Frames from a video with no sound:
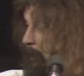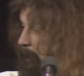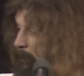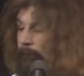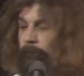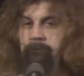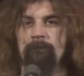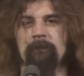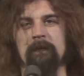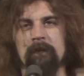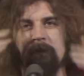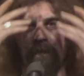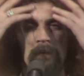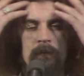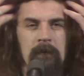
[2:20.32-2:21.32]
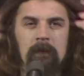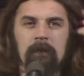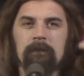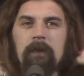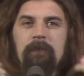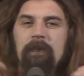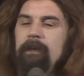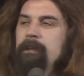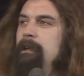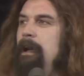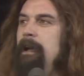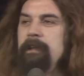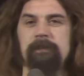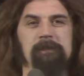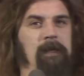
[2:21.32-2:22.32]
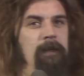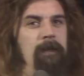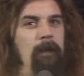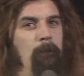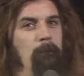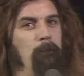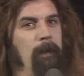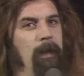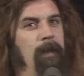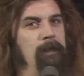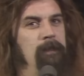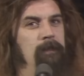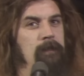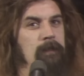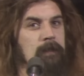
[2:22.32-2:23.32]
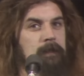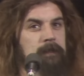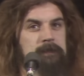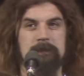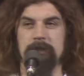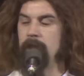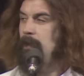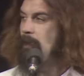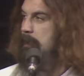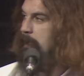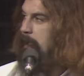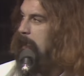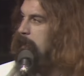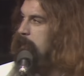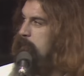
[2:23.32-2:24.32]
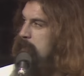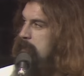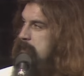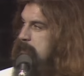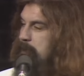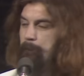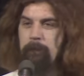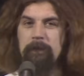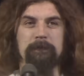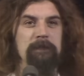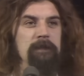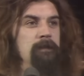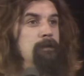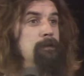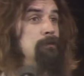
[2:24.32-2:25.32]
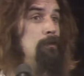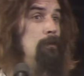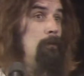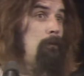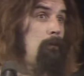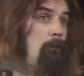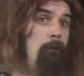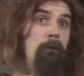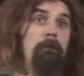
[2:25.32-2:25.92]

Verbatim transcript: Pin. The third guy's sitting up in bed. He's taking great interest in the proceedings, you know.